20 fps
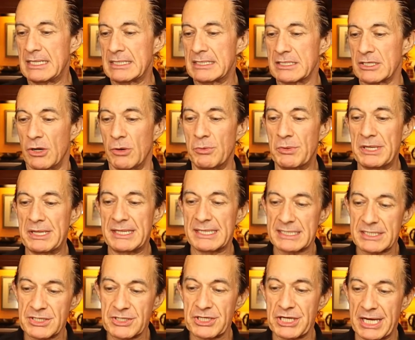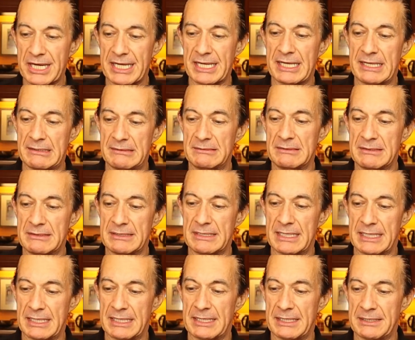So with this chicken,
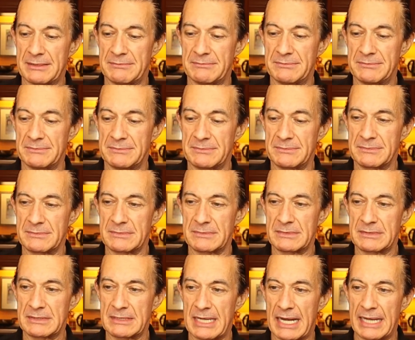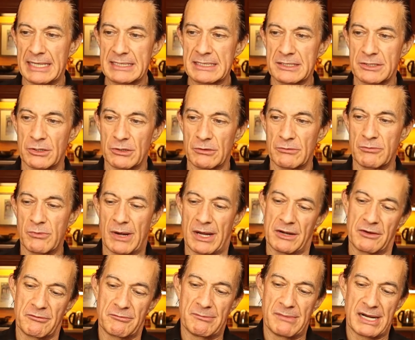I serve
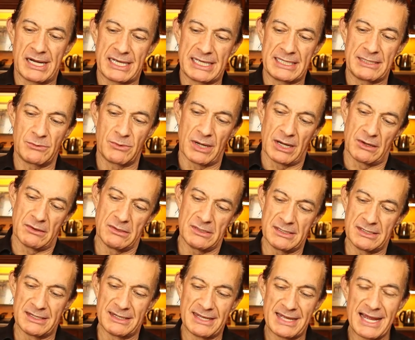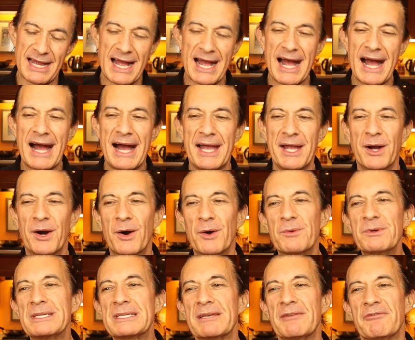one of my, I
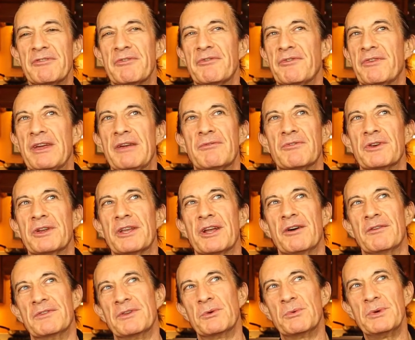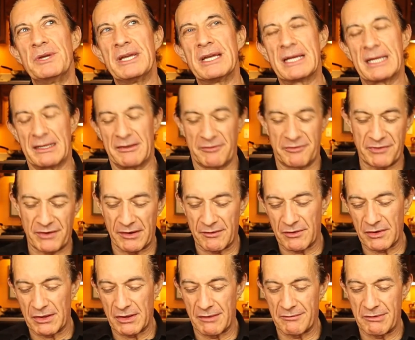always have a favorite of the week and a
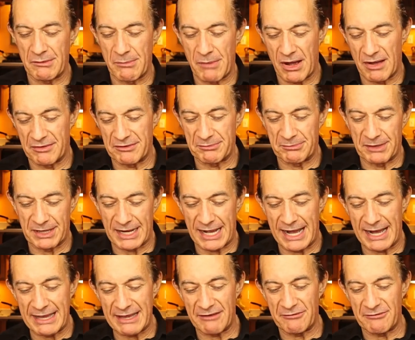favorite of the month, but I